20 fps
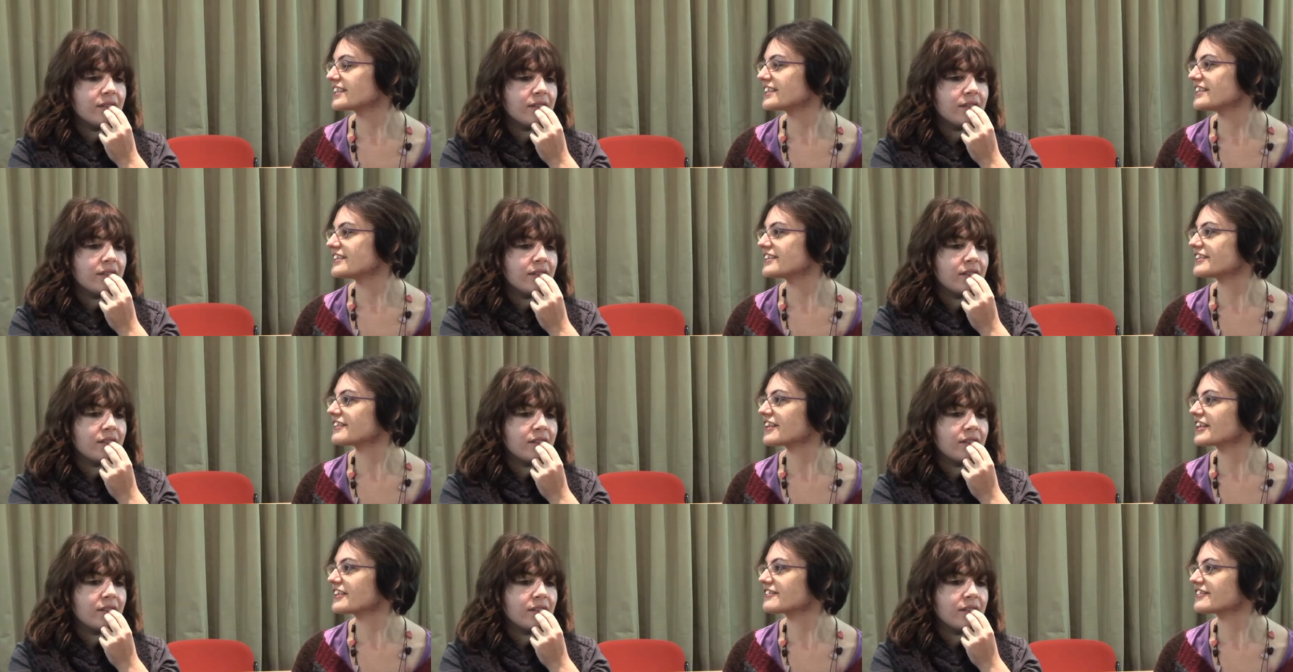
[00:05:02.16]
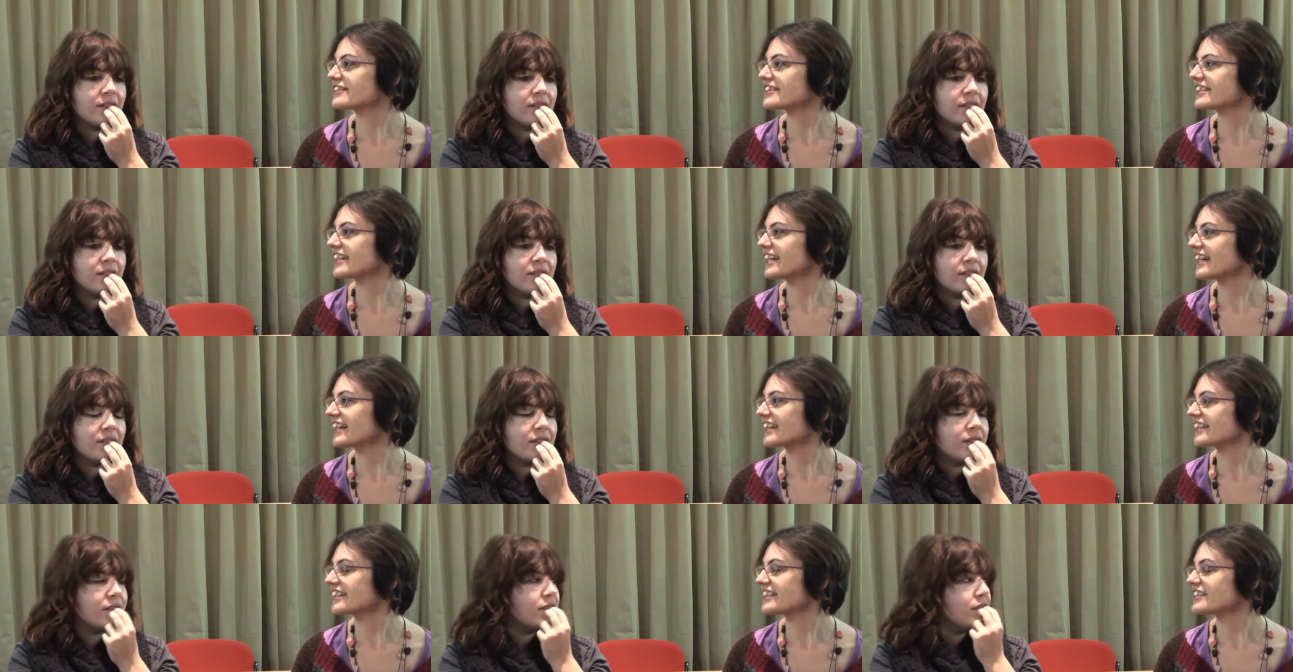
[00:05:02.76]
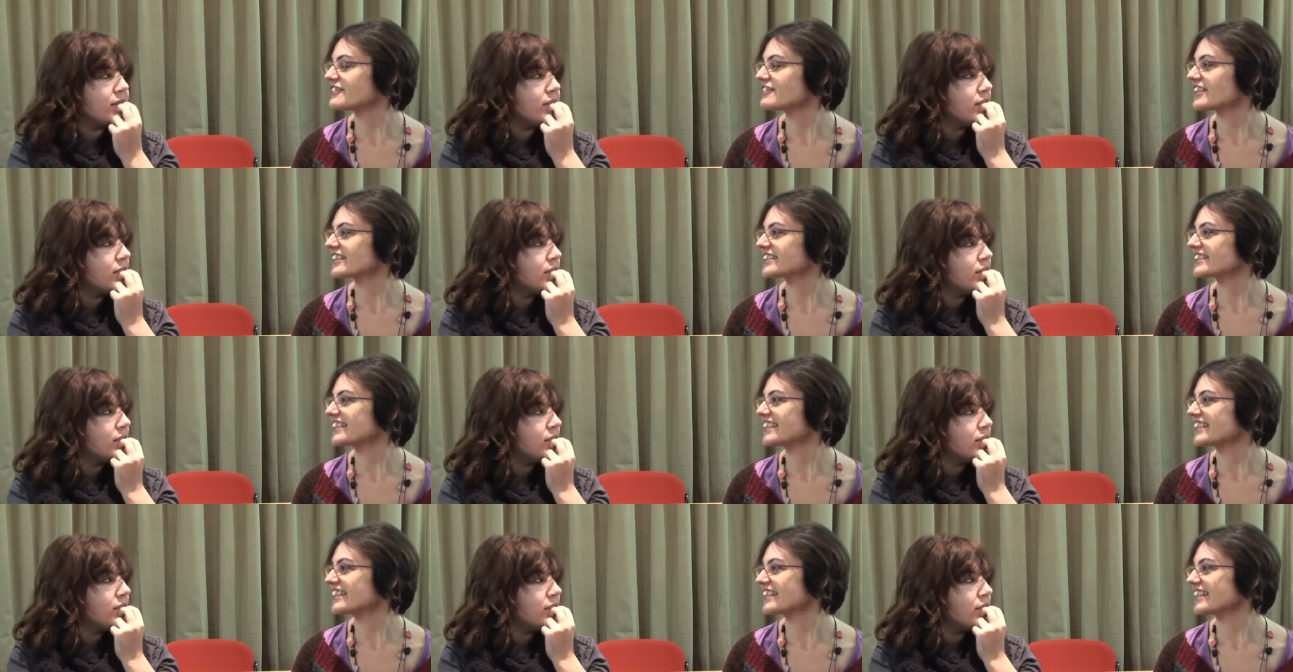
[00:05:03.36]
Speaker 1: tutor over at Anglia
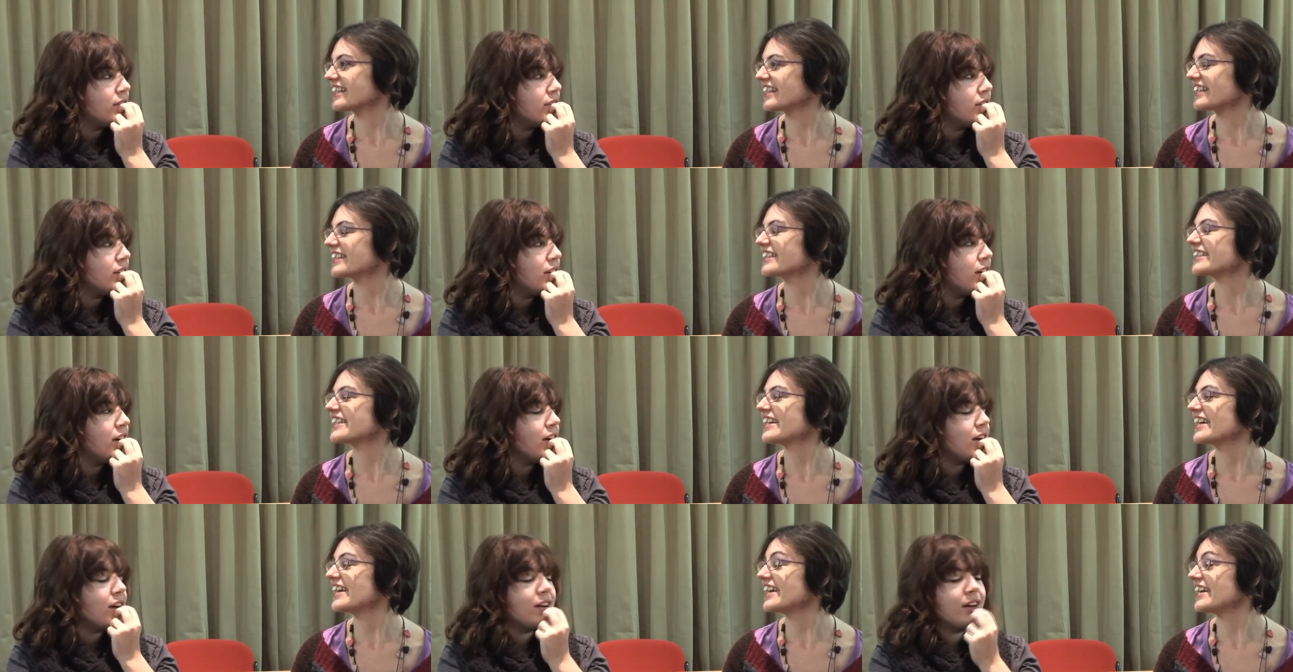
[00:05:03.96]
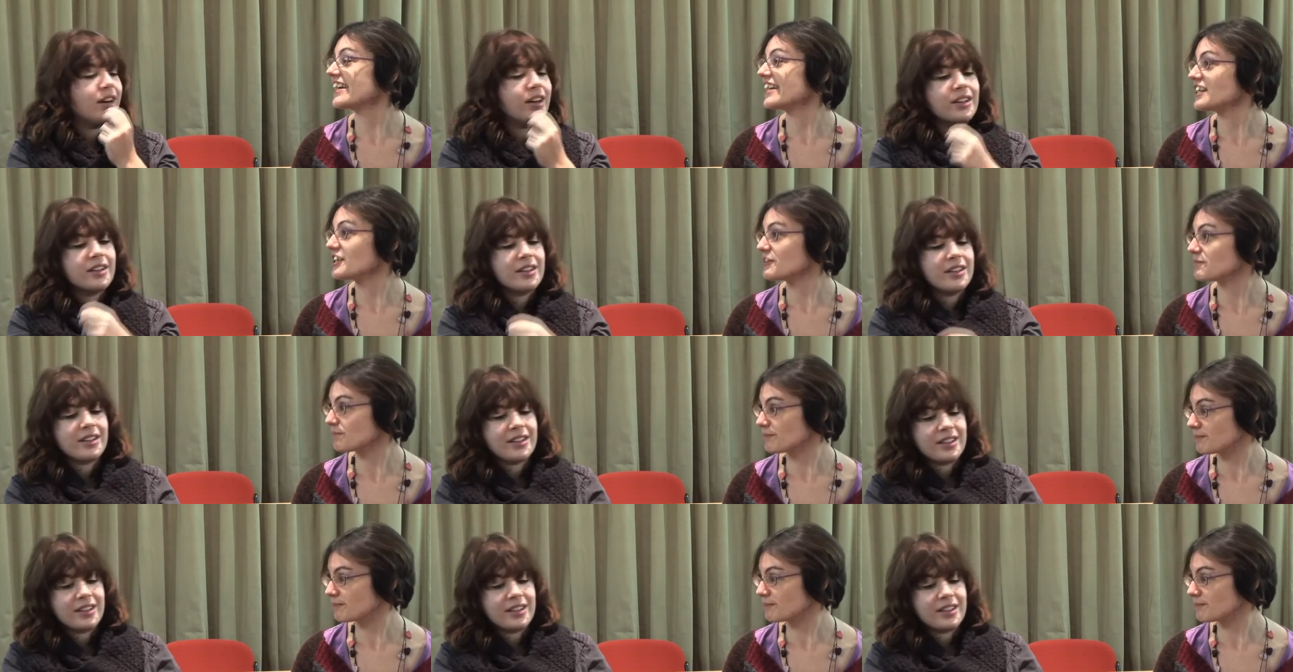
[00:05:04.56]
Ruskin, and oh, he nice.